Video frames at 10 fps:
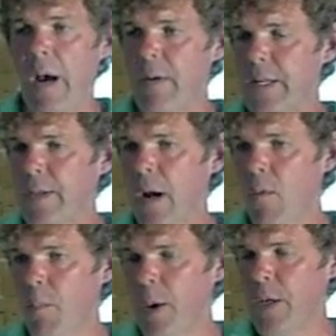I've had
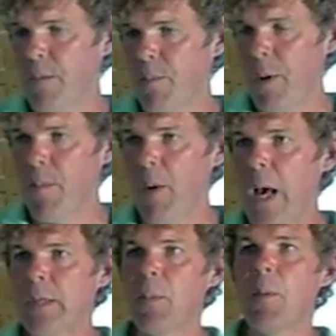several people
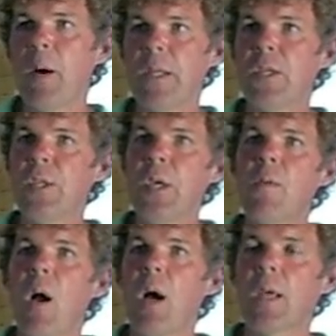ask me about the
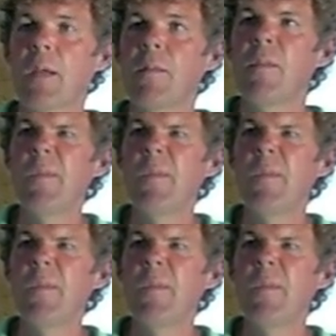sheetrock, and